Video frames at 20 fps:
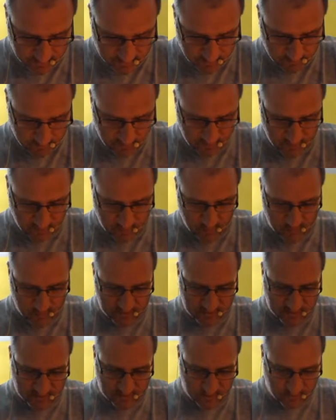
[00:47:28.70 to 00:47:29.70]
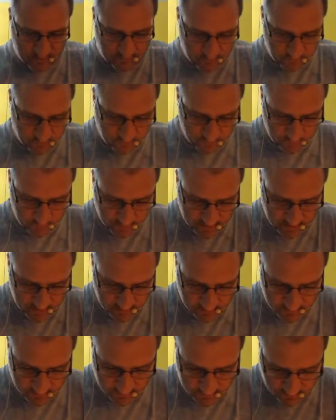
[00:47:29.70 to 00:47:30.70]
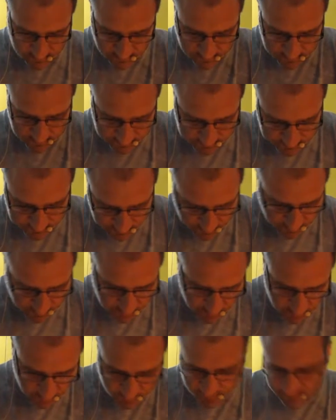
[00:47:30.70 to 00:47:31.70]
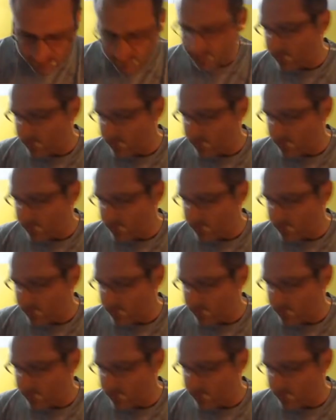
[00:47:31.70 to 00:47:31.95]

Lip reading: them, so we just lost 2 tortillas. Just